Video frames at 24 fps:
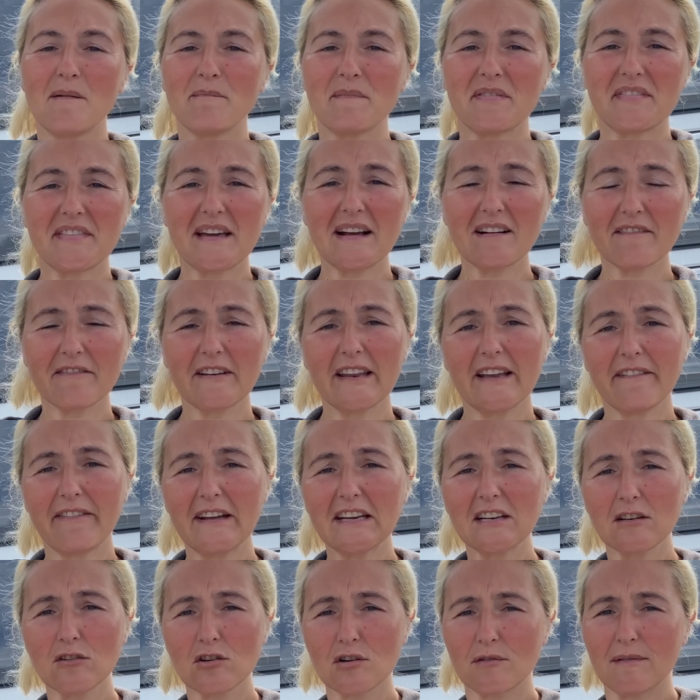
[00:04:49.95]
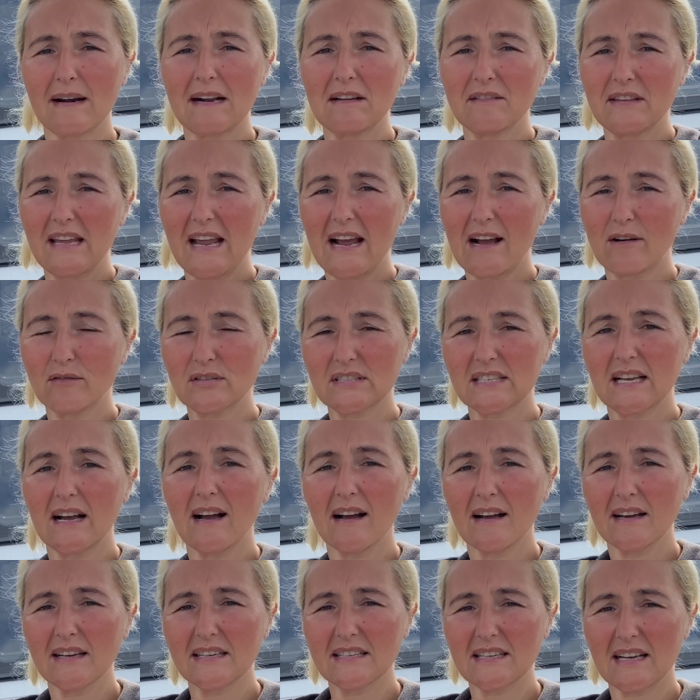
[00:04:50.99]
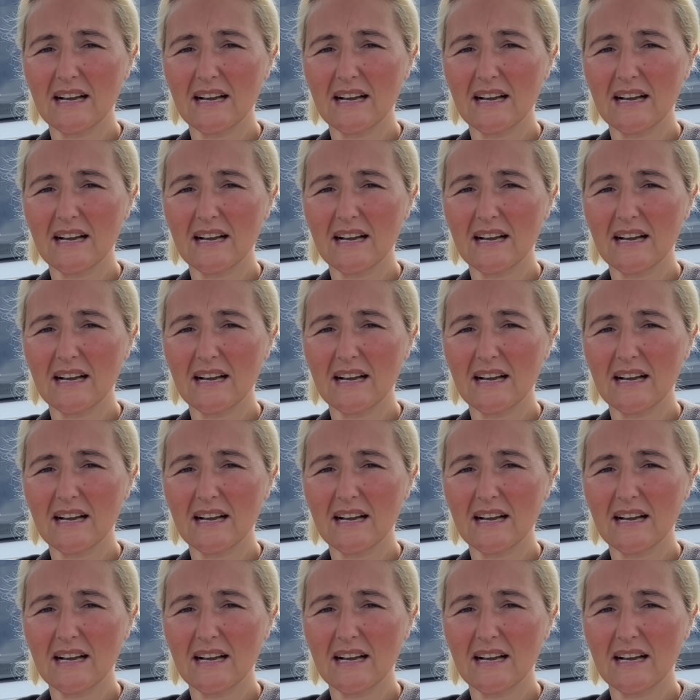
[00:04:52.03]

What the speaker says: Thankfully, I've had a look around the outside,